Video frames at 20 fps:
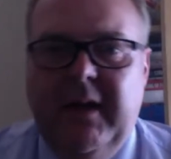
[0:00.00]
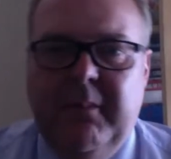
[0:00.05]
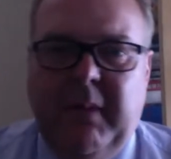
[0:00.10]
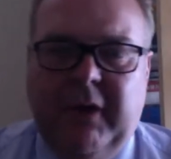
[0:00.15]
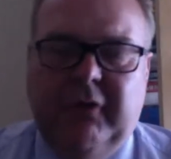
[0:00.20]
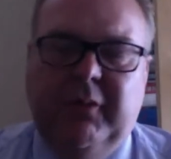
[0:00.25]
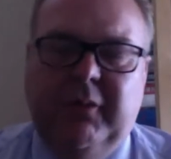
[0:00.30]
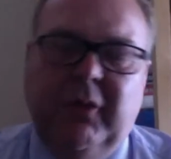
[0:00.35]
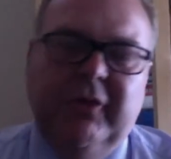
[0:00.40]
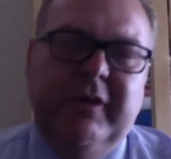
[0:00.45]
But
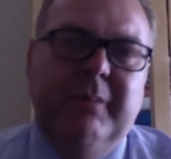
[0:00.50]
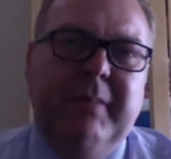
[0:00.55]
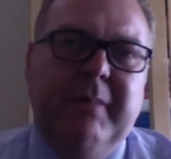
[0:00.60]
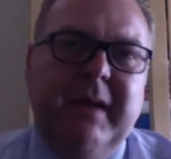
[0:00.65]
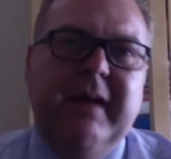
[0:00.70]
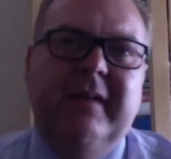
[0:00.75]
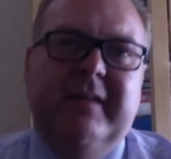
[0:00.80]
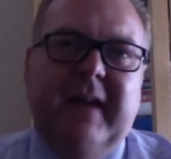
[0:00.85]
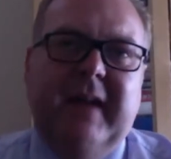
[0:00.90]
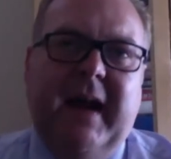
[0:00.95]
I suppose the
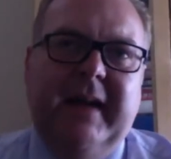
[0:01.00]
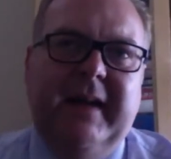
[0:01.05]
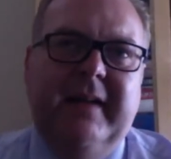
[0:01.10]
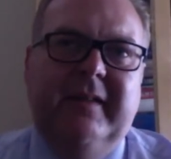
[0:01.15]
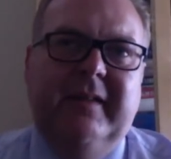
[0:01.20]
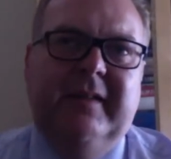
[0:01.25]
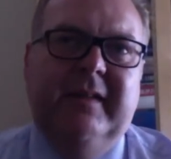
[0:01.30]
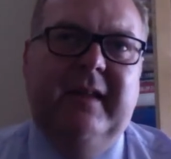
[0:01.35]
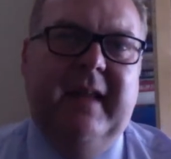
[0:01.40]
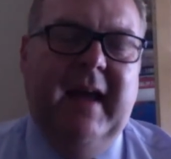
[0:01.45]
biggest
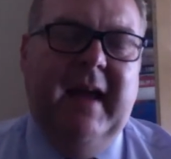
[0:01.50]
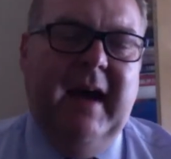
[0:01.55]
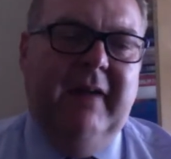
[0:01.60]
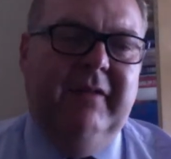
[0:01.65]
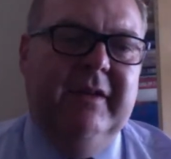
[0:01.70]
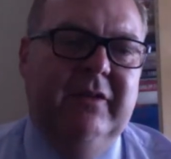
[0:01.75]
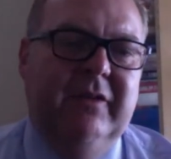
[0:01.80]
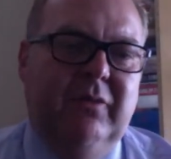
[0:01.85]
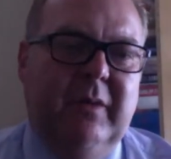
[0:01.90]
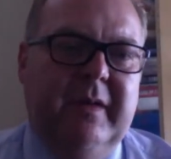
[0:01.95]
identity they
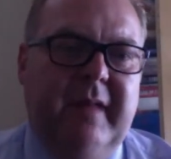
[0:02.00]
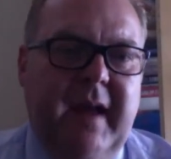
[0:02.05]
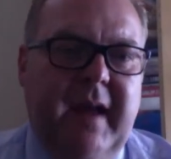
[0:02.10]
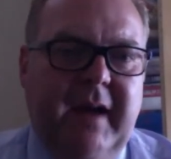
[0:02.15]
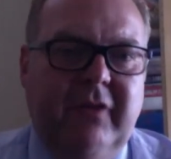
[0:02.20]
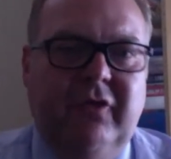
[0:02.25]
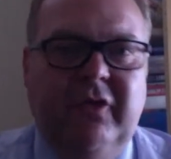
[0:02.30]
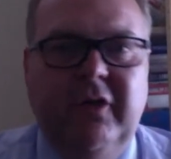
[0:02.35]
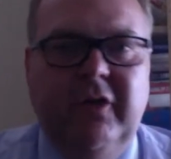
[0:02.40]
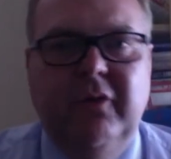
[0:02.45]
have is with
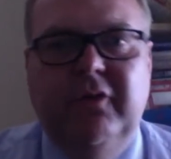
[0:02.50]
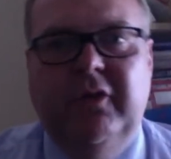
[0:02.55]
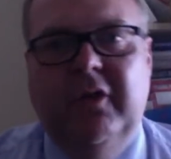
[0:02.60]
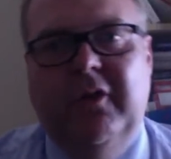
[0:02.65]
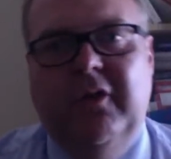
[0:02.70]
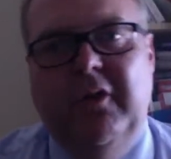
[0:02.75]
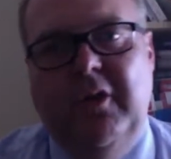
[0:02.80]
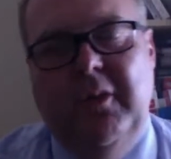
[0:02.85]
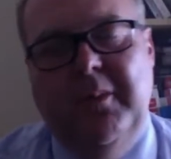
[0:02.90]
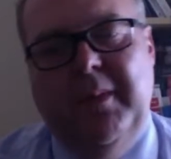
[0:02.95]
their tutor
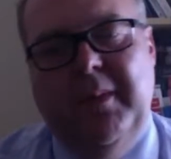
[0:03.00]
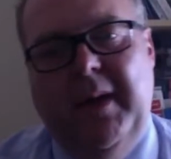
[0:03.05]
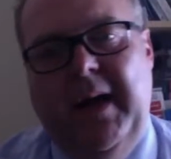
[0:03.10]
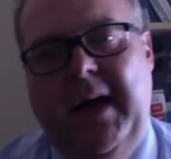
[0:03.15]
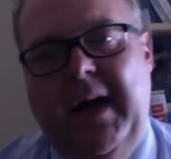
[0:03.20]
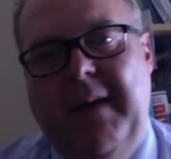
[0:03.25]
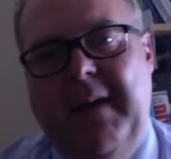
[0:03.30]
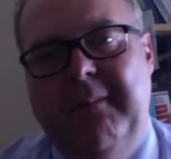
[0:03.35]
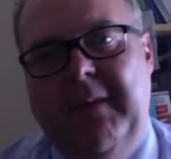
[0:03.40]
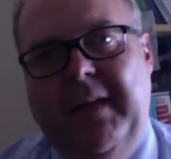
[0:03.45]
group,
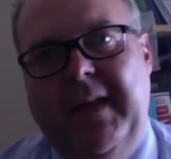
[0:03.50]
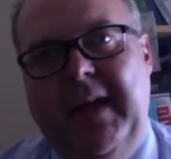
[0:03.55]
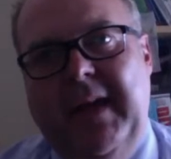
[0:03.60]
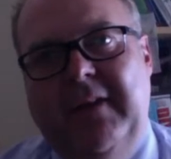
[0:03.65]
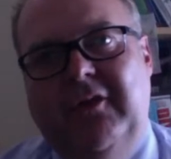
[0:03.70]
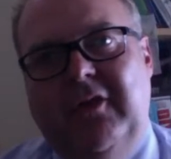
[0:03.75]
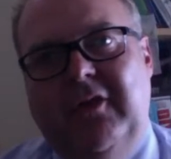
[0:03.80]
and their